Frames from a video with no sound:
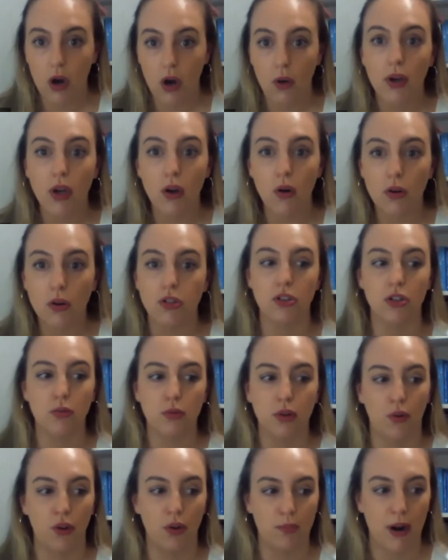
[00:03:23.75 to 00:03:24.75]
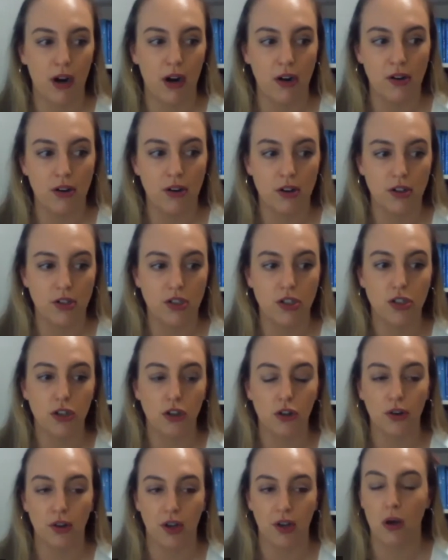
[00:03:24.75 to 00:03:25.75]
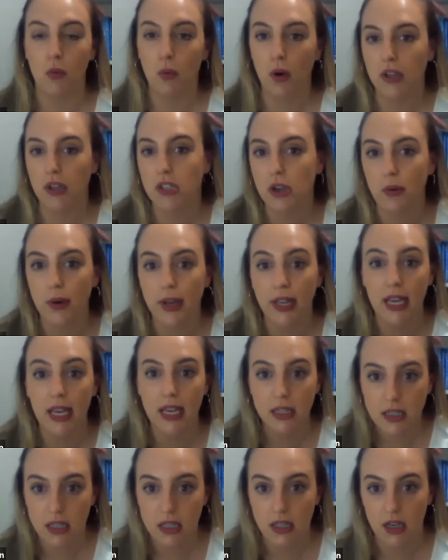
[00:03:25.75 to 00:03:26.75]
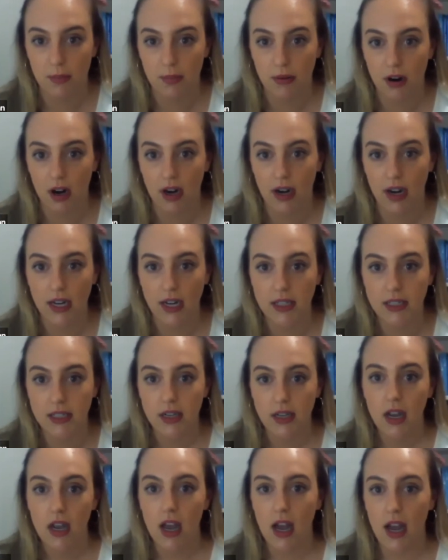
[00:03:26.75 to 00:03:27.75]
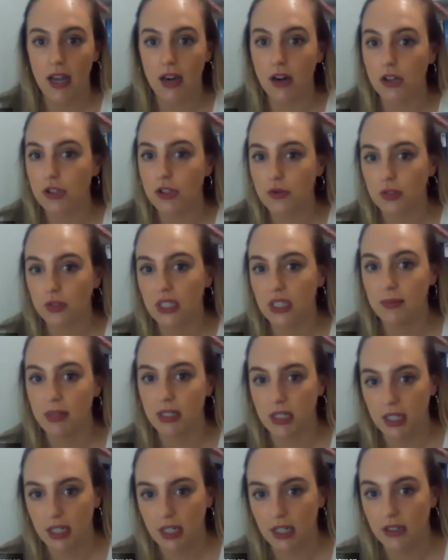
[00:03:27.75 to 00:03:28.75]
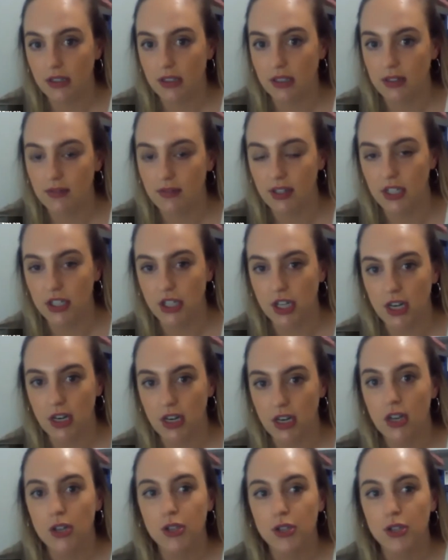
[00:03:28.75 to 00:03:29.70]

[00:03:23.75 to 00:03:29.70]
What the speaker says: We also work with partners to look at what's going into their products in our stored materials division.